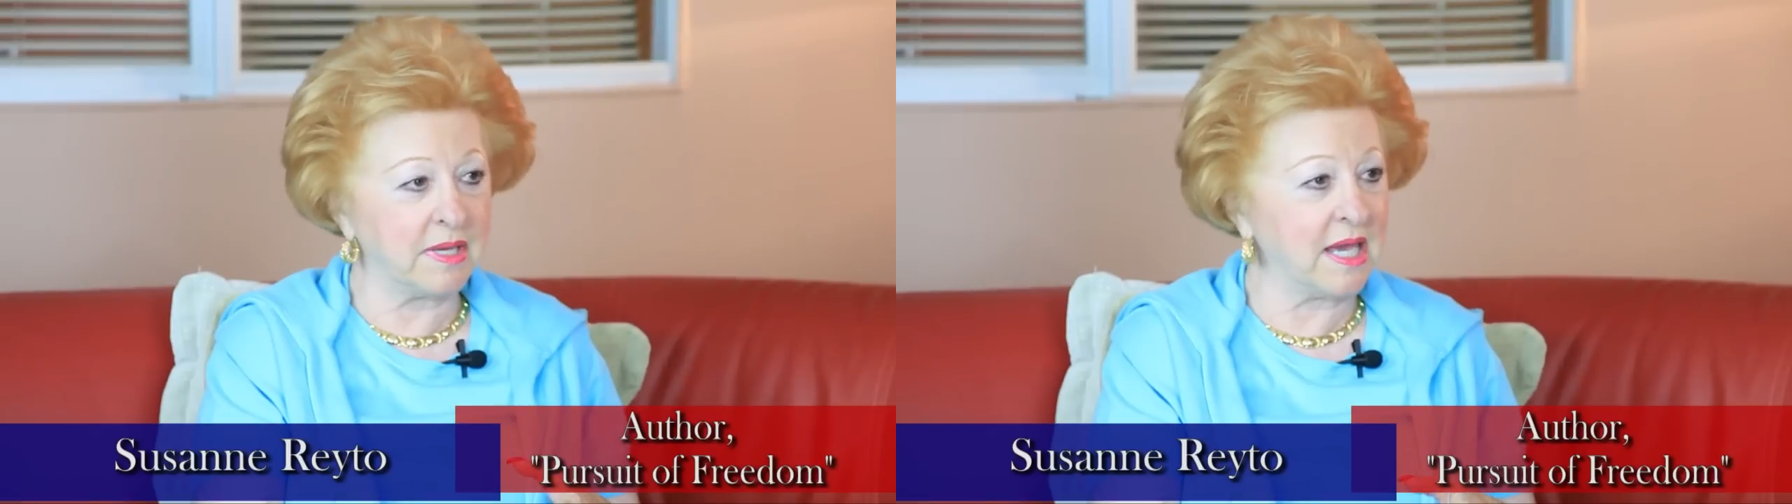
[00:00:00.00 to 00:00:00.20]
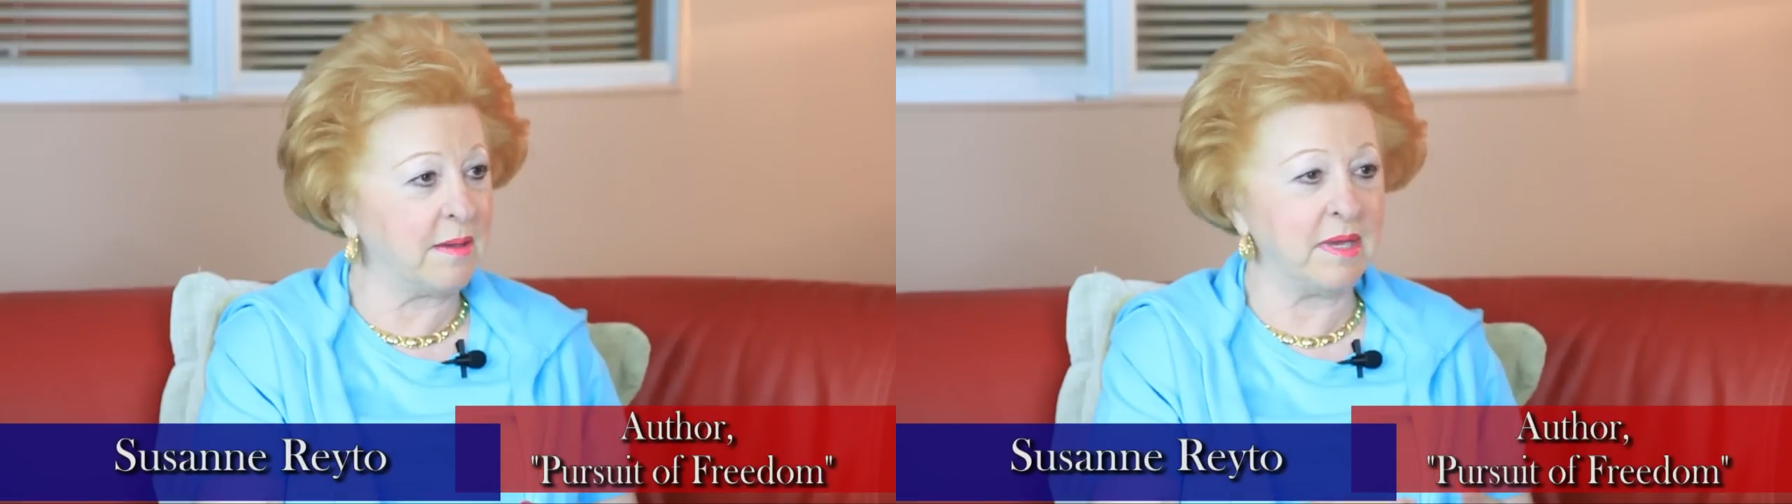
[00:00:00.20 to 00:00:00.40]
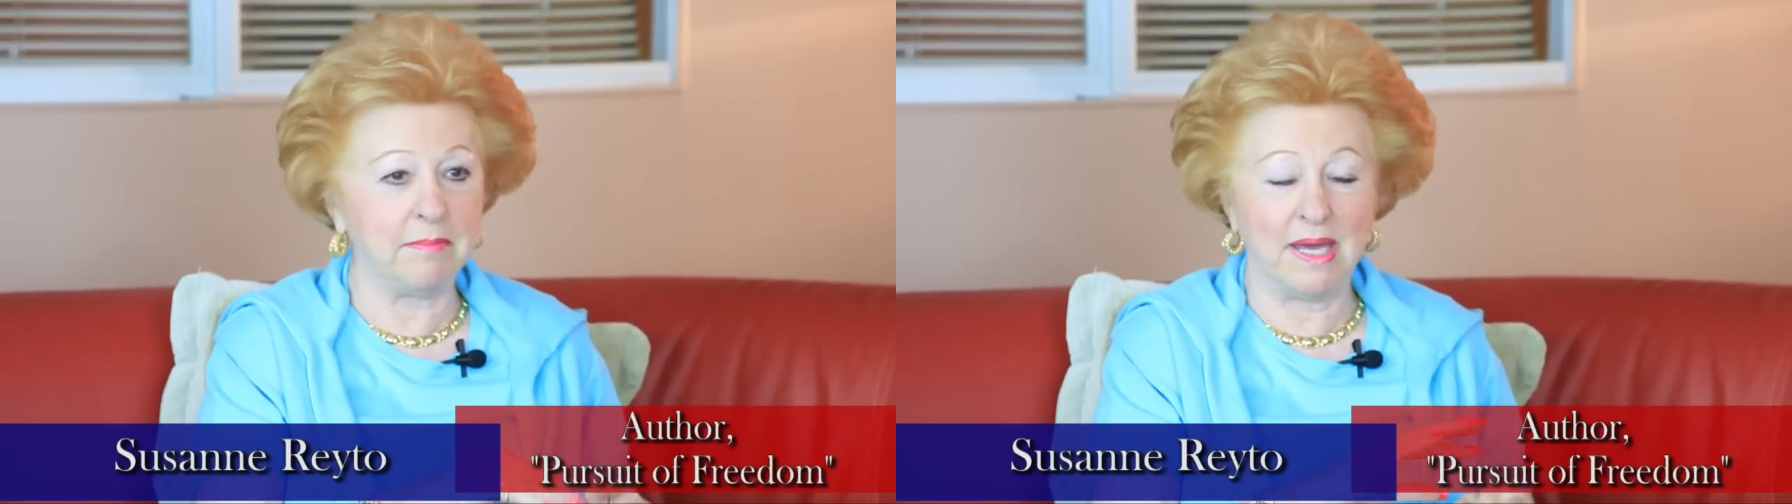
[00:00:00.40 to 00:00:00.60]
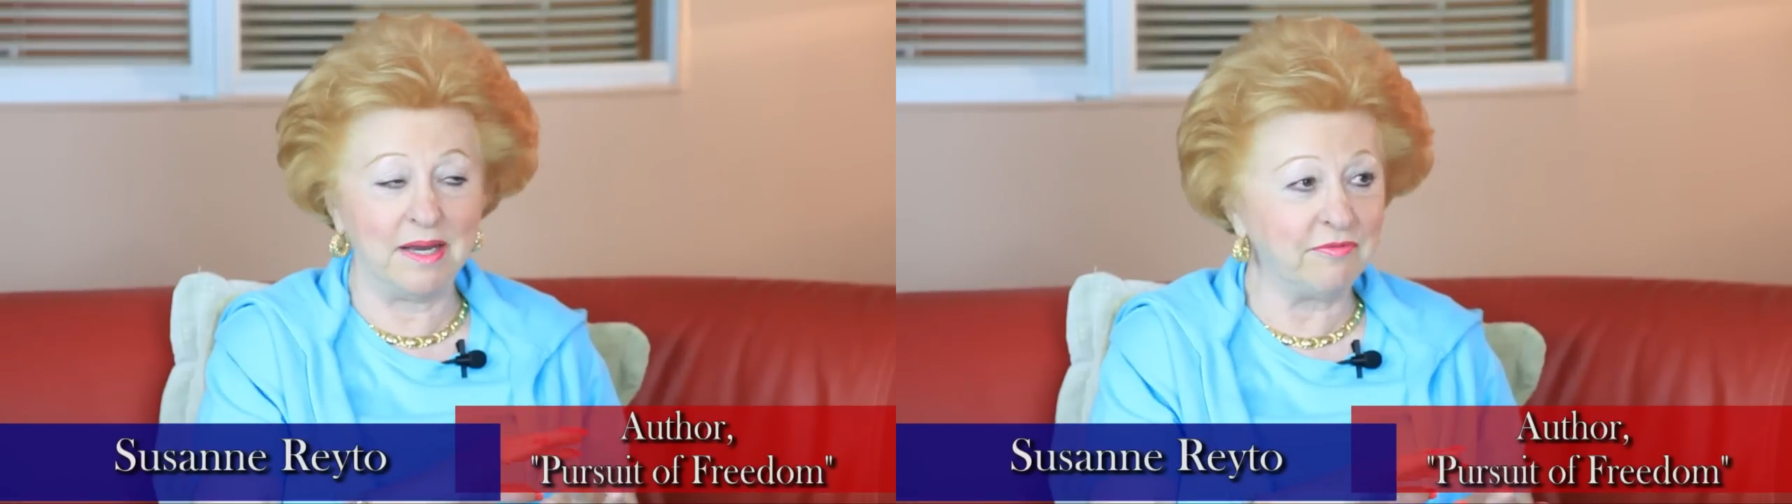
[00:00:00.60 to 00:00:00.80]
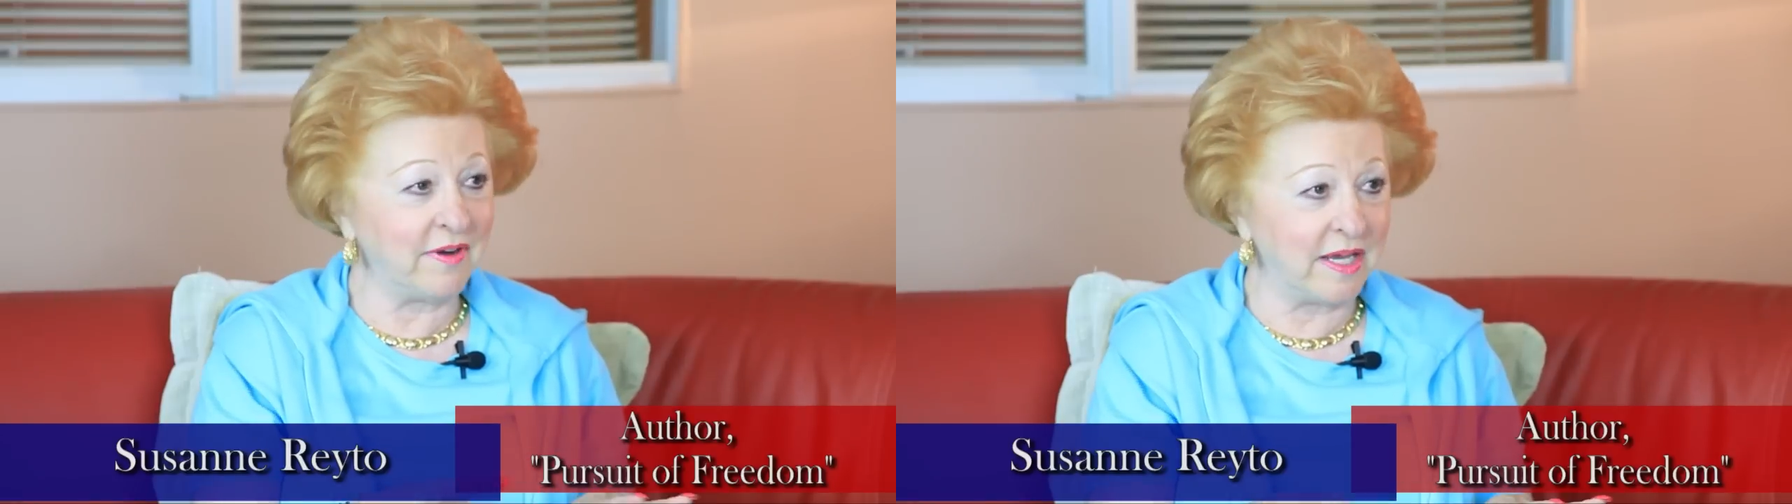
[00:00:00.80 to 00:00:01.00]
came in
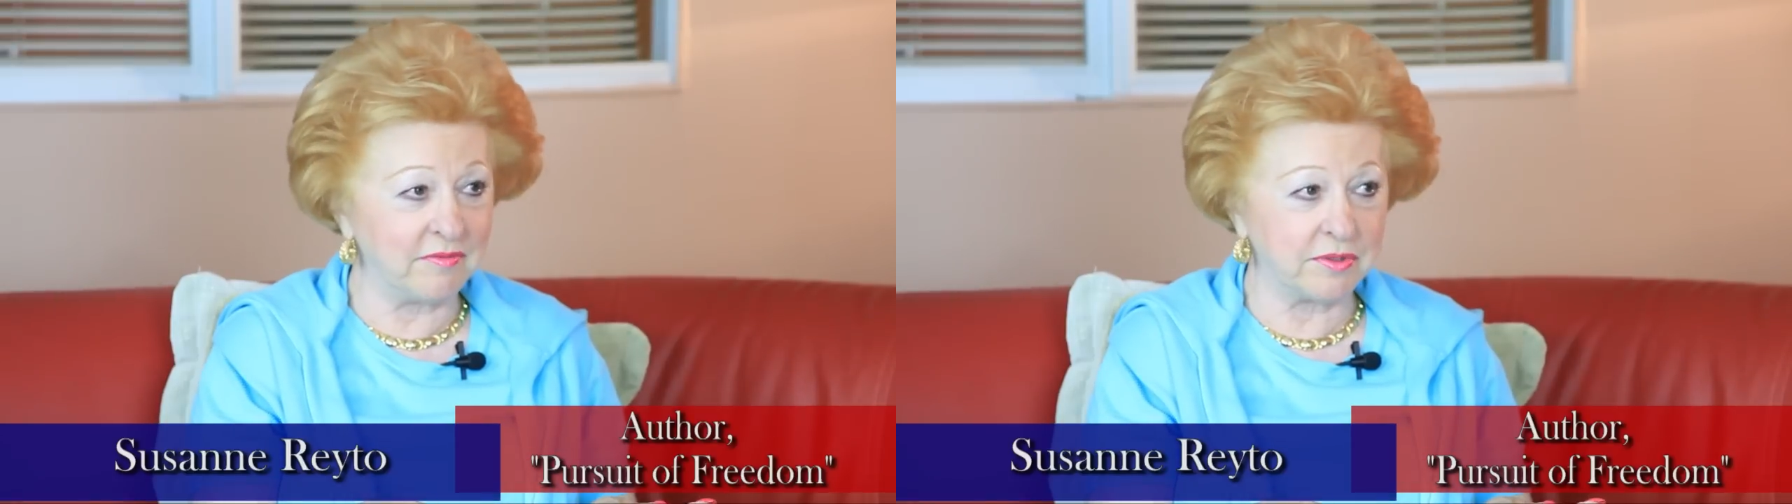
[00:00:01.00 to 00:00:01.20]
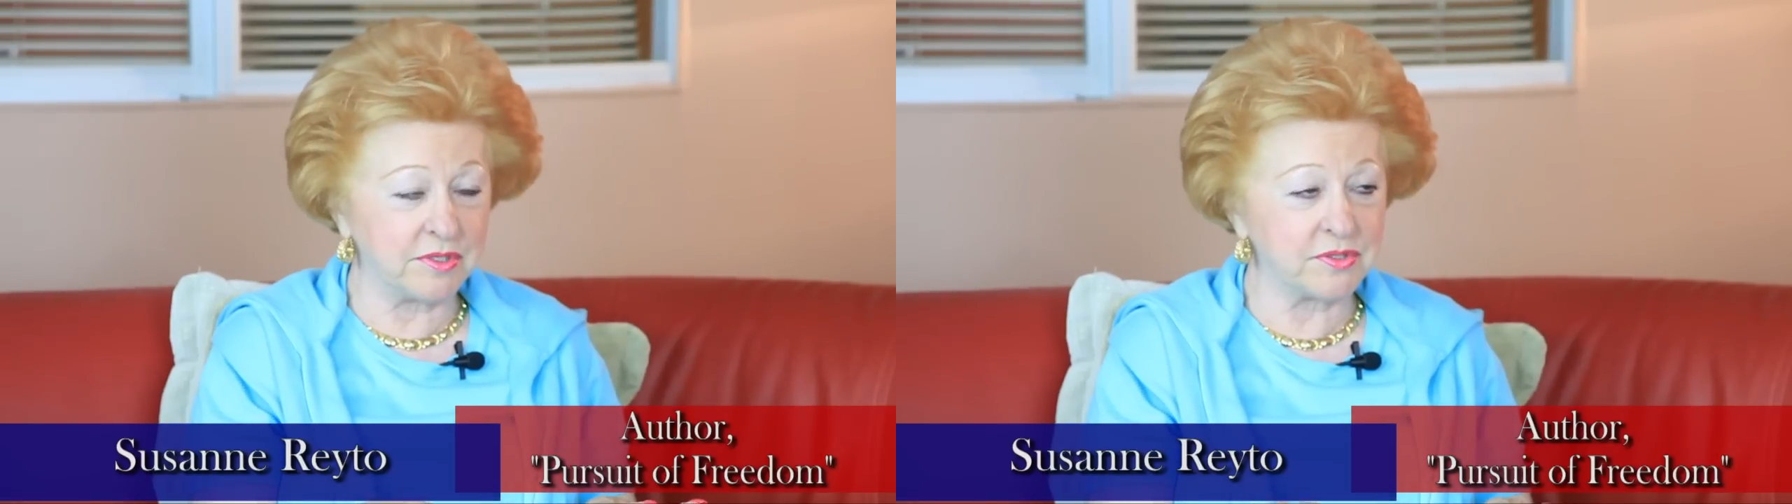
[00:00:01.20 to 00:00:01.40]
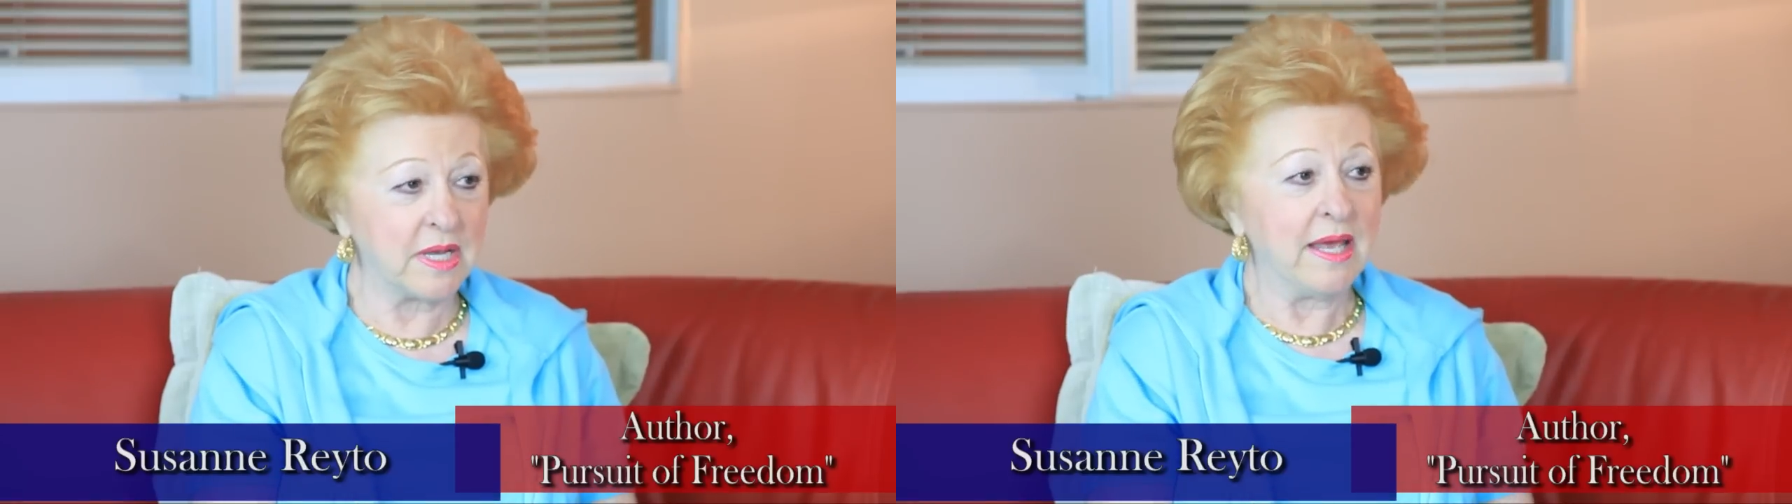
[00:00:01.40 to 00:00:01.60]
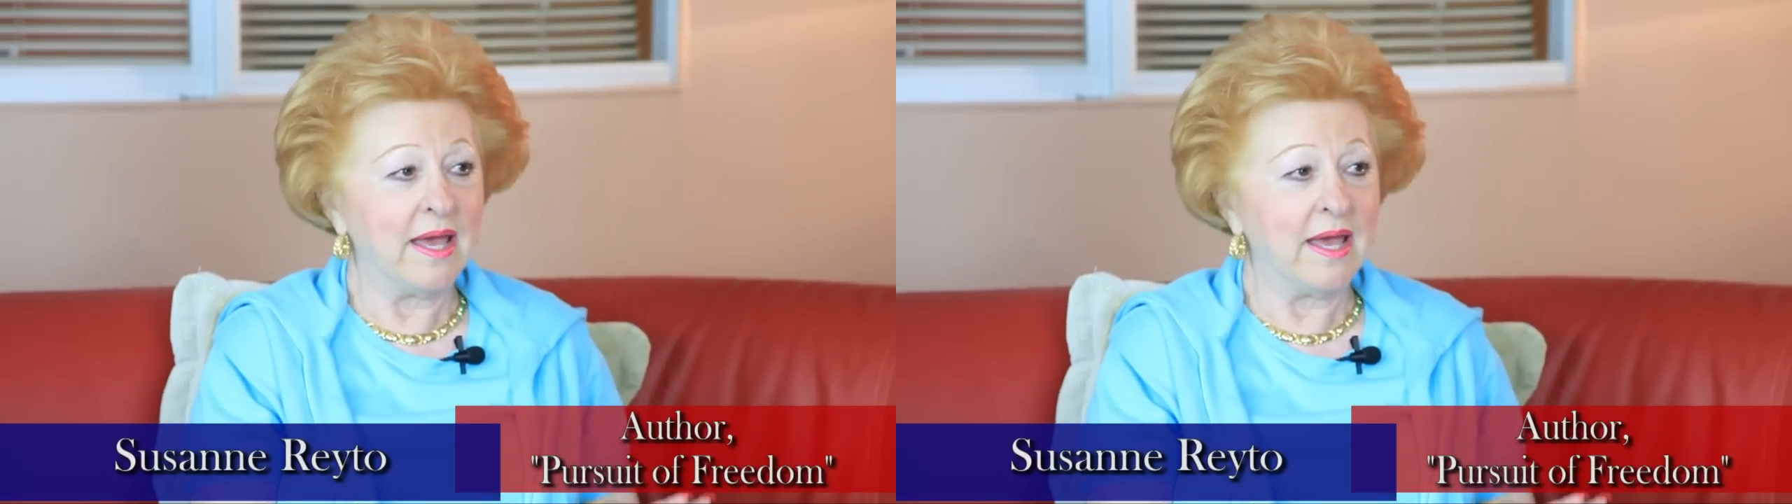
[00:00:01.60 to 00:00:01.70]
many flavors.